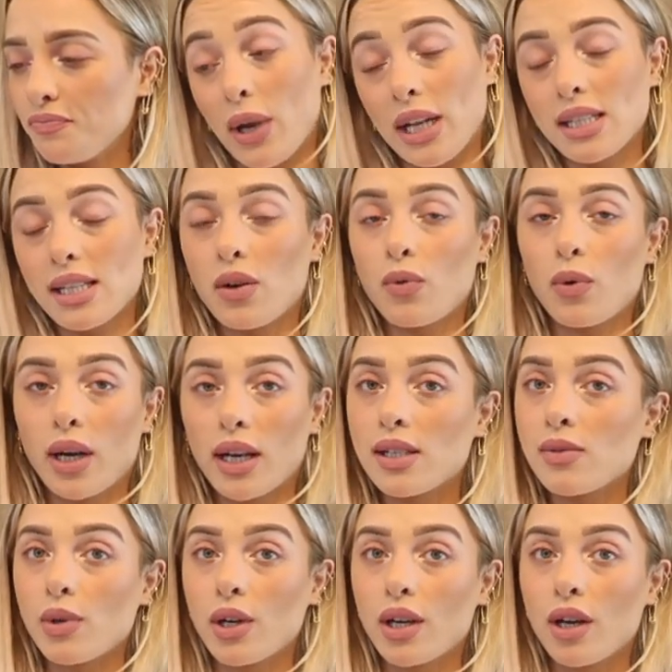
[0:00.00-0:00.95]
the way it's gonna work
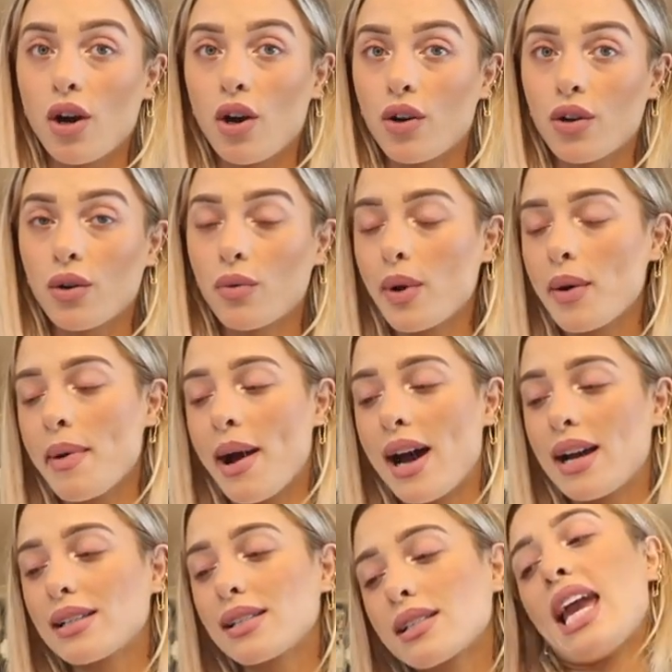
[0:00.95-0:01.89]
is we're all gonna wear
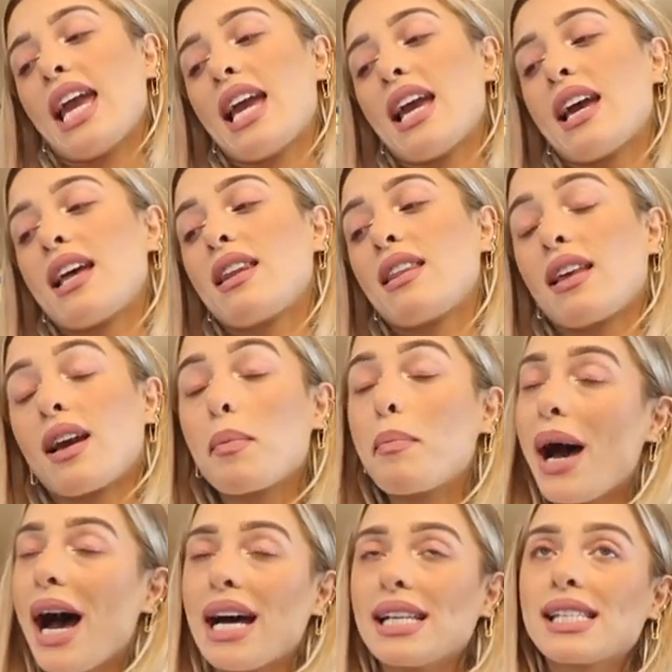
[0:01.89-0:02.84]
masks, and the
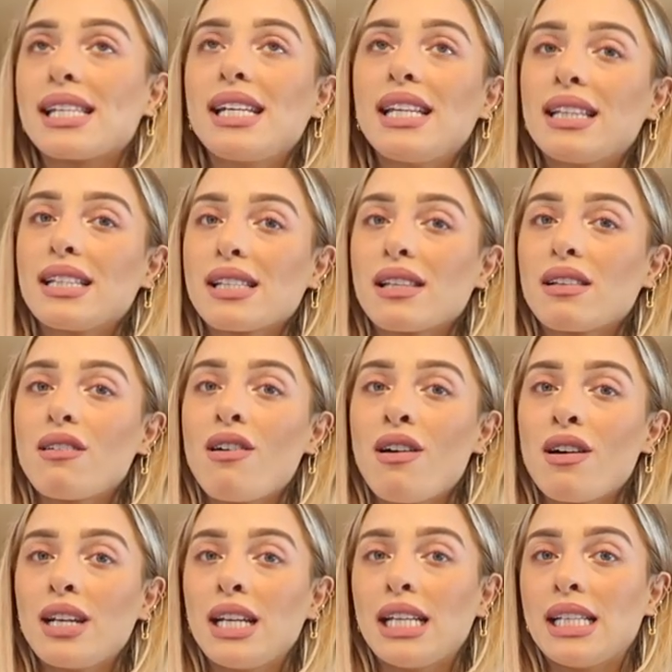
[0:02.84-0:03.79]
capacity in the
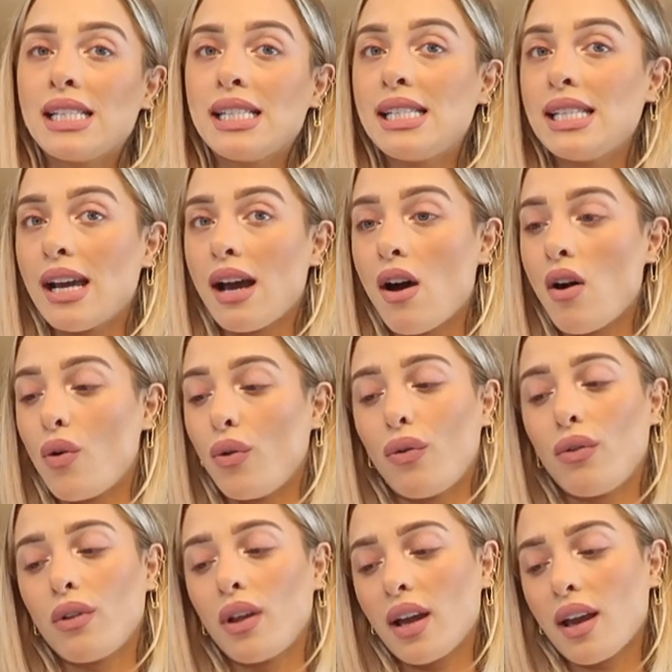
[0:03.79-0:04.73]
salon is
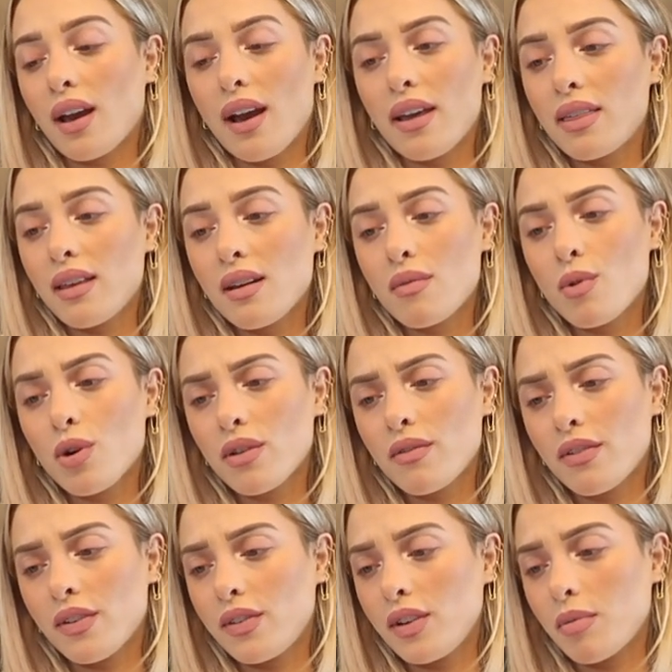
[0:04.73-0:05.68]
down like I think more
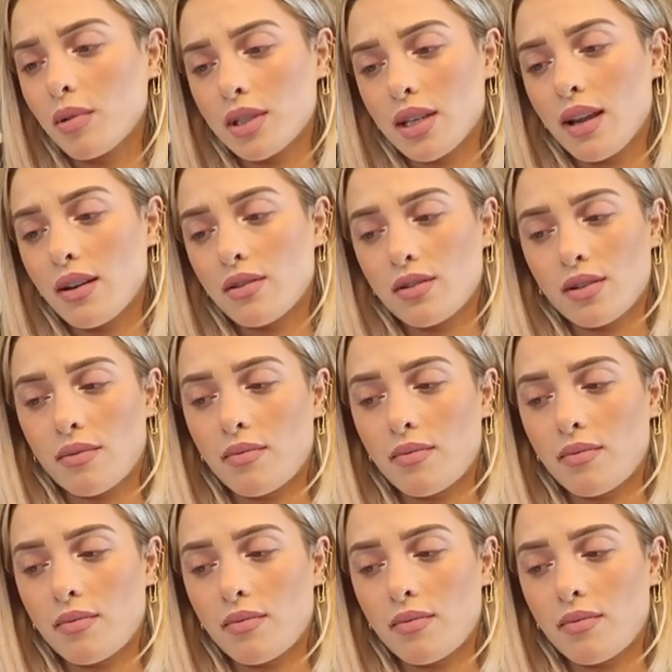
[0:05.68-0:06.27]
than 50% or